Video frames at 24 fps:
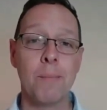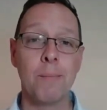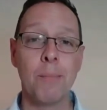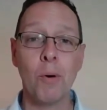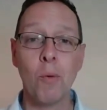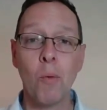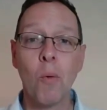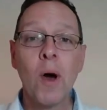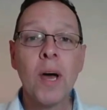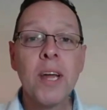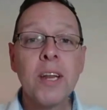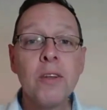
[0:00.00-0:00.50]

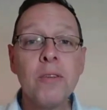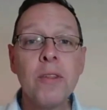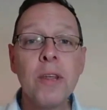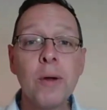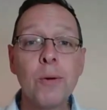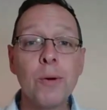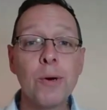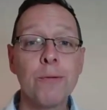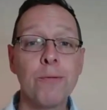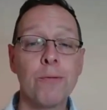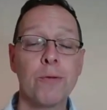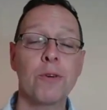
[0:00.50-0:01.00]
But why do
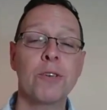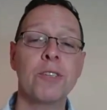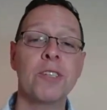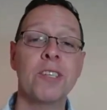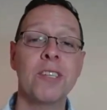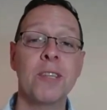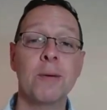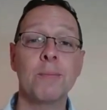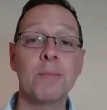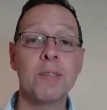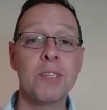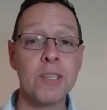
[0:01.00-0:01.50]
they refer
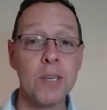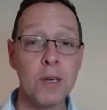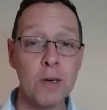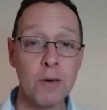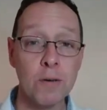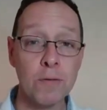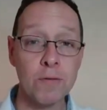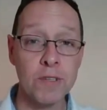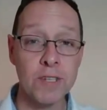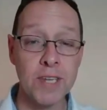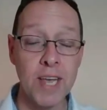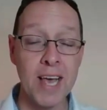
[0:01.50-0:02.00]
to
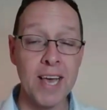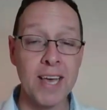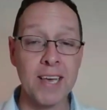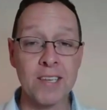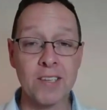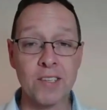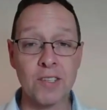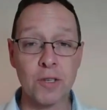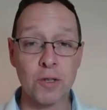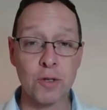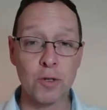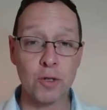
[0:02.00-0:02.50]
themselves
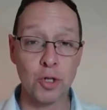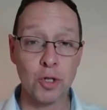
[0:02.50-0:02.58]
as